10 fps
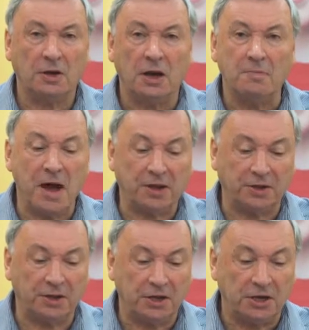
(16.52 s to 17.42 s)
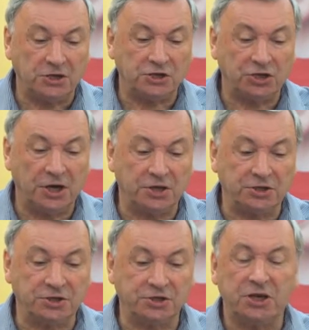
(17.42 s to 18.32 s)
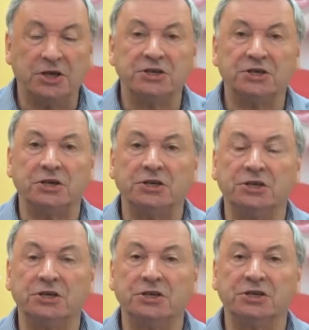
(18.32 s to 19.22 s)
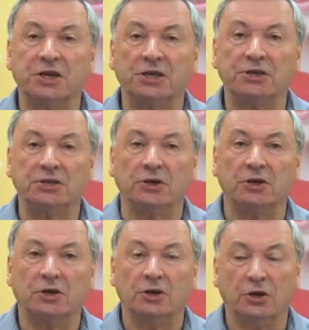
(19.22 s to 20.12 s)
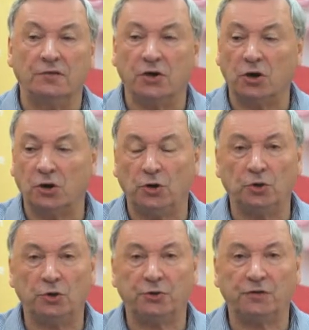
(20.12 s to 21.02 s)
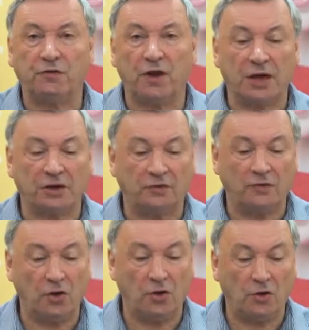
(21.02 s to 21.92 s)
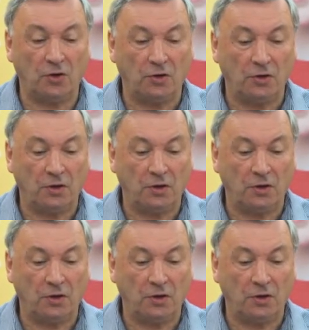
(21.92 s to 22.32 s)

A man in chains sits in the centre of a cold flagged floor